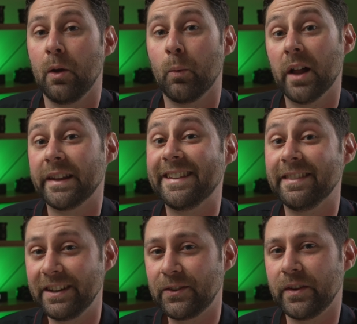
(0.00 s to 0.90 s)
Well,
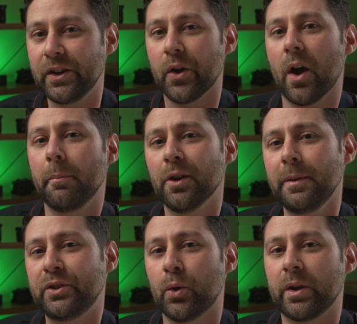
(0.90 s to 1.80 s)
in this video, I'm going
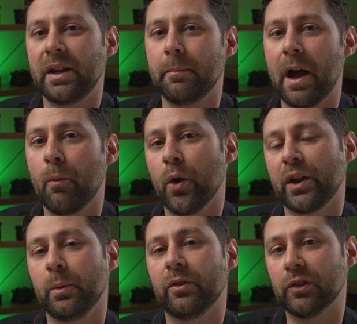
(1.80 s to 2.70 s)
to be talking about
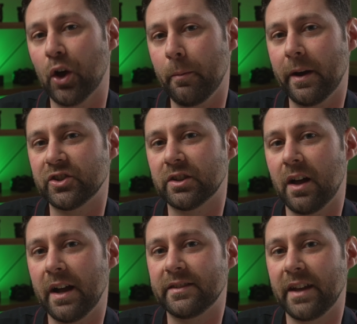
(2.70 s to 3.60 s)
working with lower budget
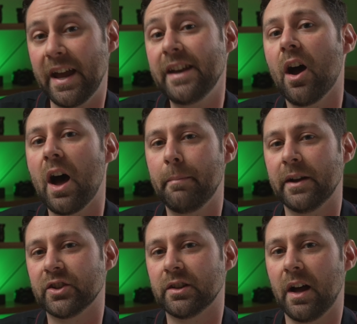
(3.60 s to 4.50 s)
clients and higher
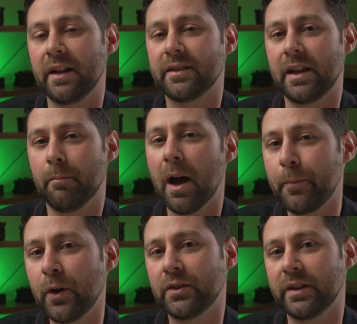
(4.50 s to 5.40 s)
budget clients and my
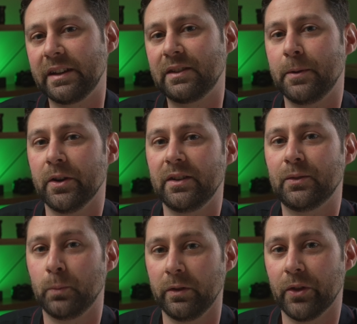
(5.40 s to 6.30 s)
personal
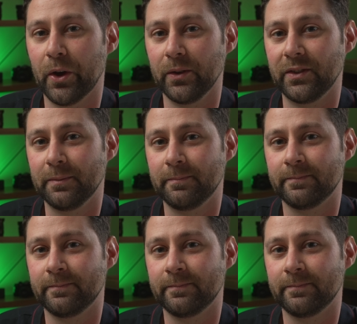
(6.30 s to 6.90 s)
experience with those.